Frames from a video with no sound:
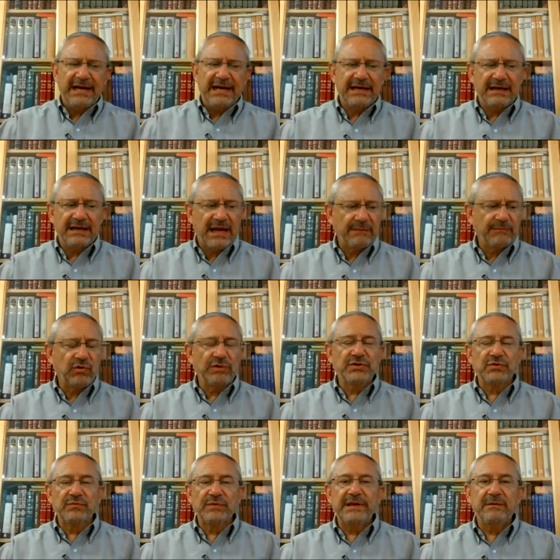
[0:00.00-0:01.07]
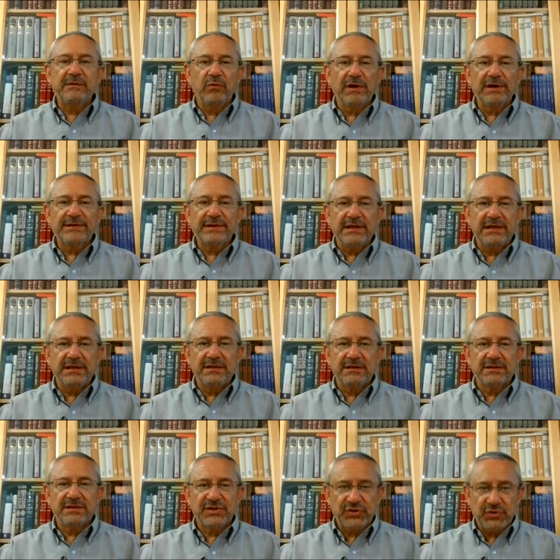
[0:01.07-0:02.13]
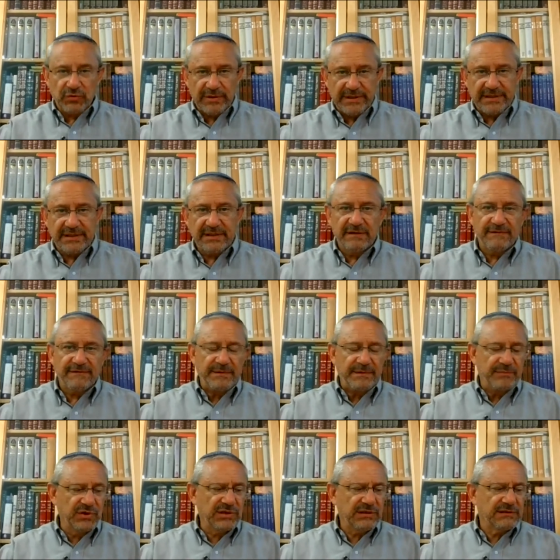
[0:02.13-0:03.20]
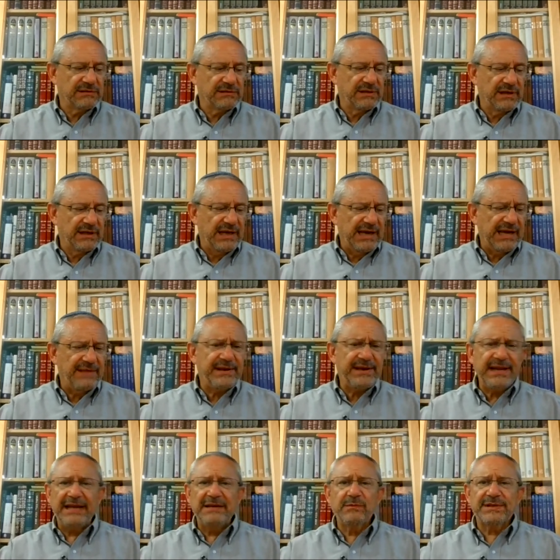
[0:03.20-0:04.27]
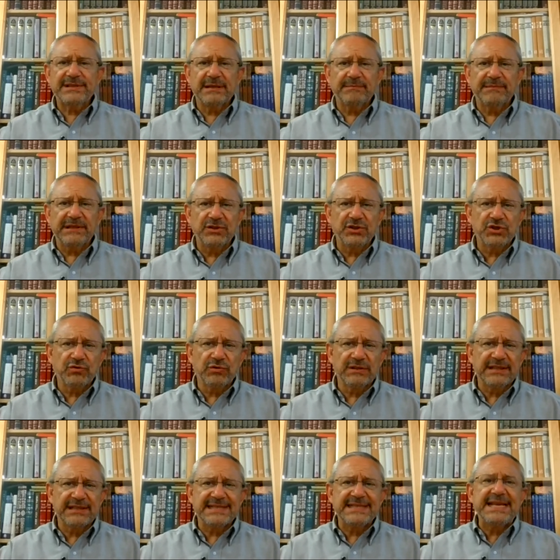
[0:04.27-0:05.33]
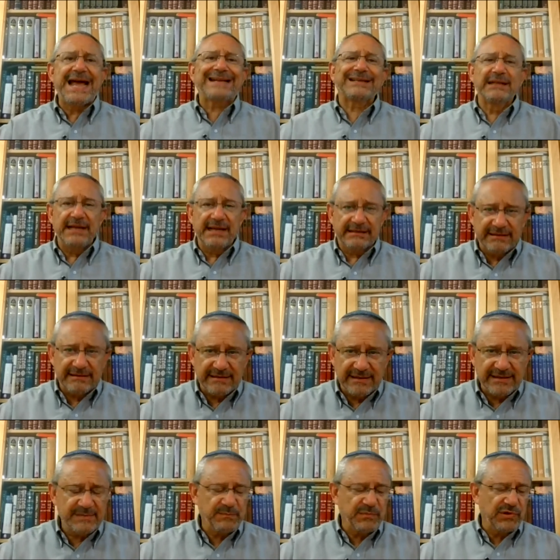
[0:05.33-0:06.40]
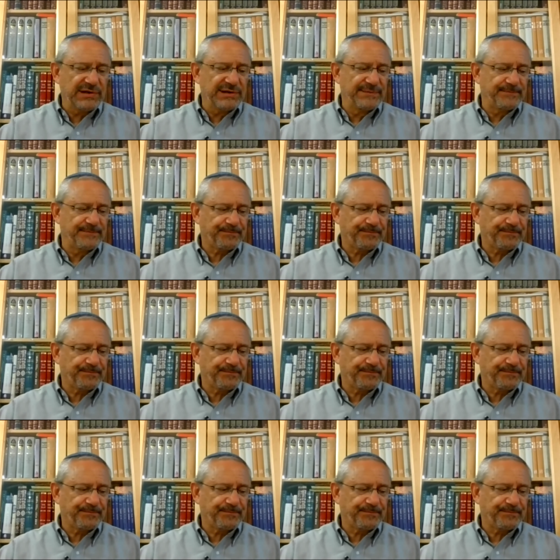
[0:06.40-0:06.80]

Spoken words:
I'm going to read one of the stories from the book and then end with something short that's not connected to this book.